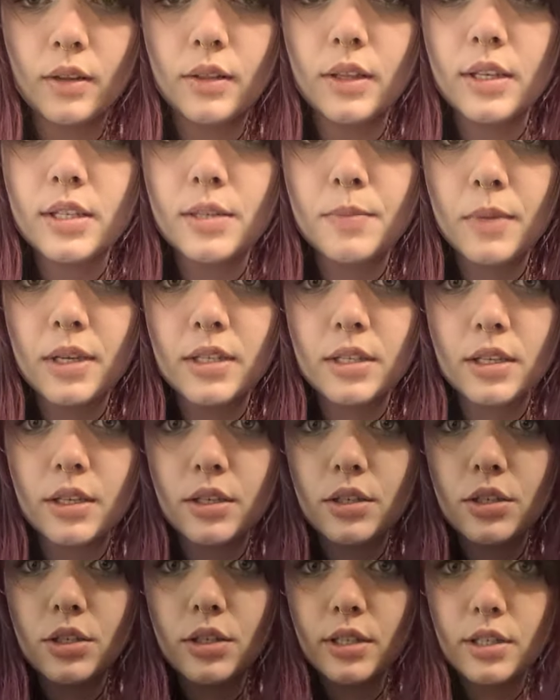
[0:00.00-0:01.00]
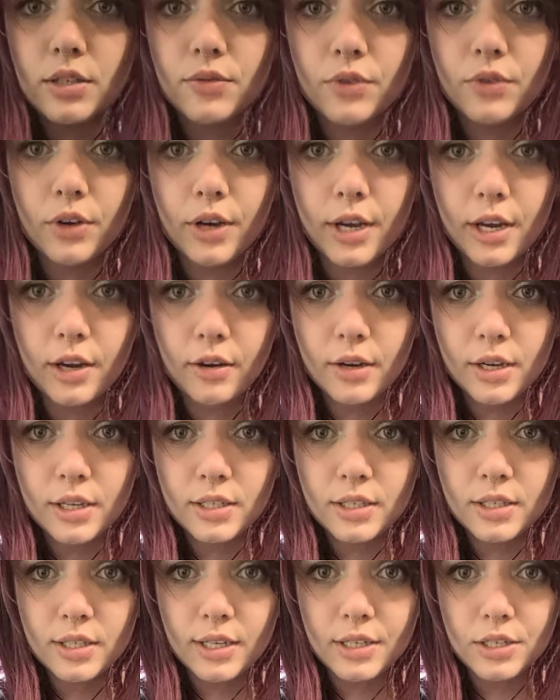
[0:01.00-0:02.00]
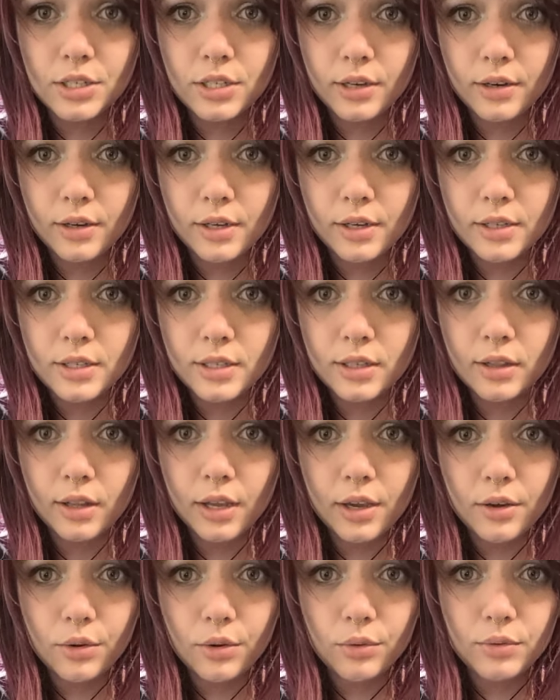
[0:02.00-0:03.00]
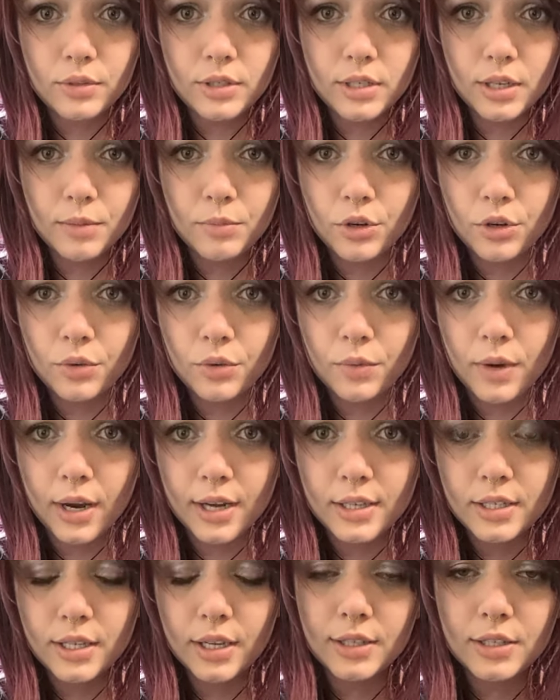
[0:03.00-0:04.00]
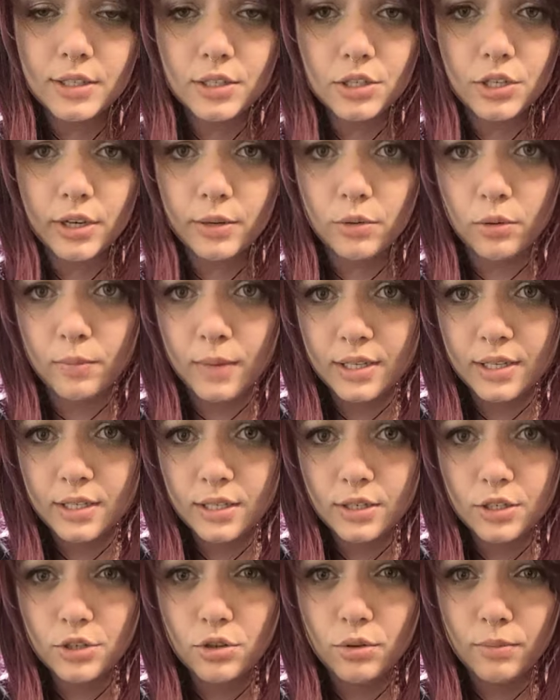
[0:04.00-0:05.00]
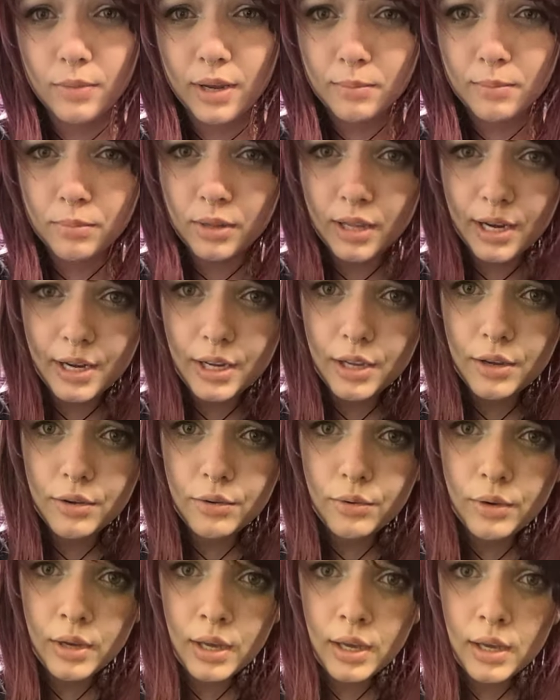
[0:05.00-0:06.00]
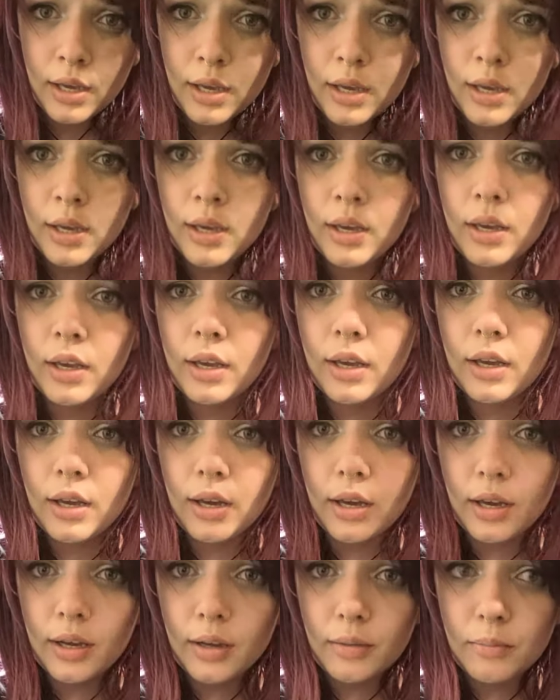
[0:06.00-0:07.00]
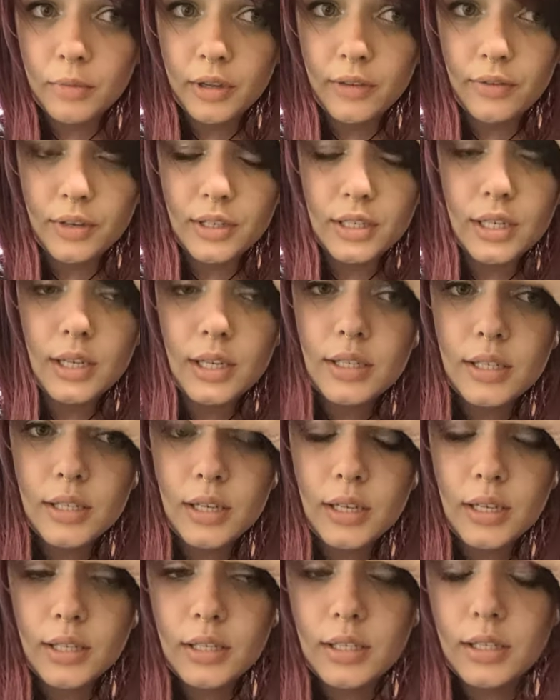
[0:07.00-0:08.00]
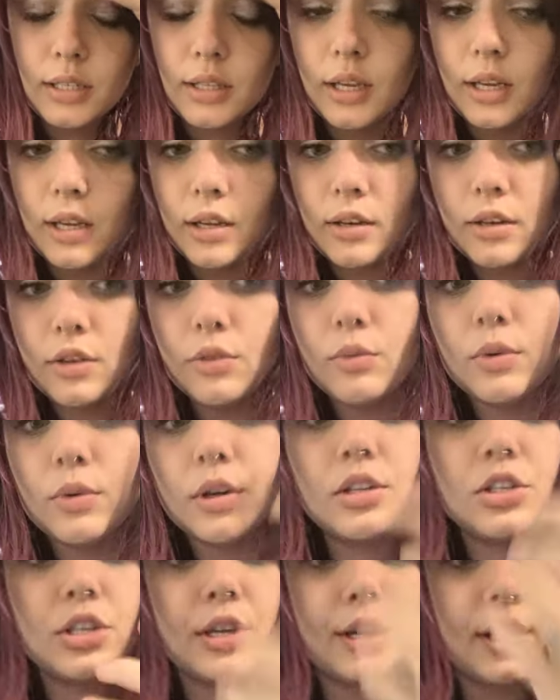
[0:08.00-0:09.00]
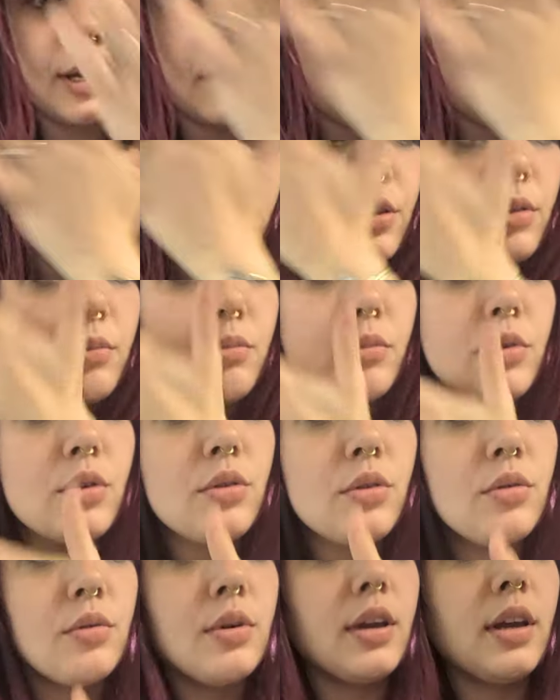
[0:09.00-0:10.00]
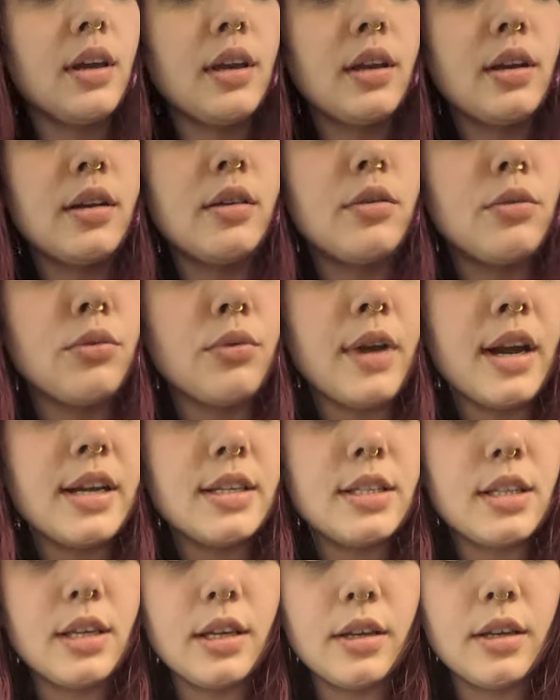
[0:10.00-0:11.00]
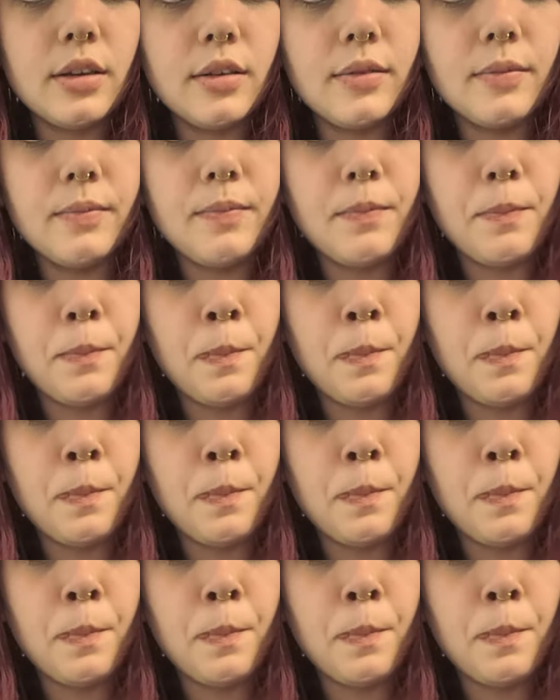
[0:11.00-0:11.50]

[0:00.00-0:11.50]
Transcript: This message is for Aries, Sagittarius, and Leo. Sun, Moon, and Rising. It's a general message, so it may apply to you. Um, if it doesn't, then you want to check out your Moon and Rising.